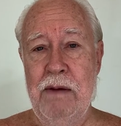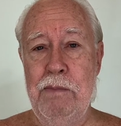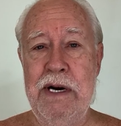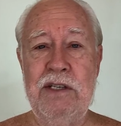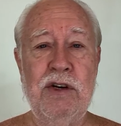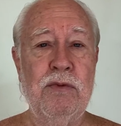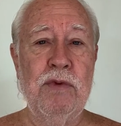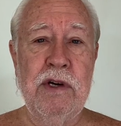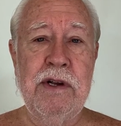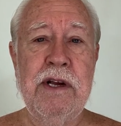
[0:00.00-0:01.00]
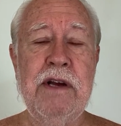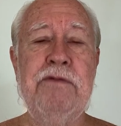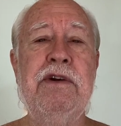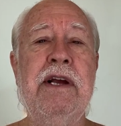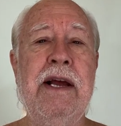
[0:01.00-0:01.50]
But is it really
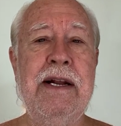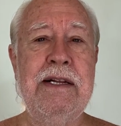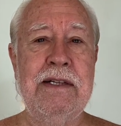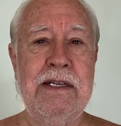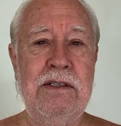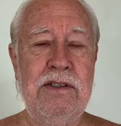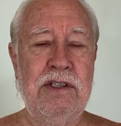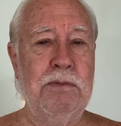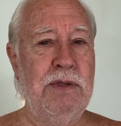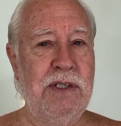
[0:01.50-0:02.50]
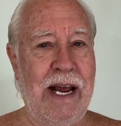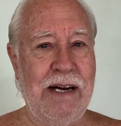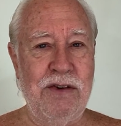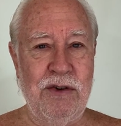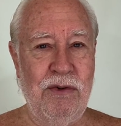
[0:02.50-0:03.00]
giving anything
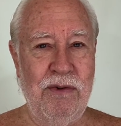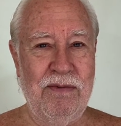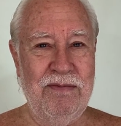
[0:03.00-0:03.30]
substantial?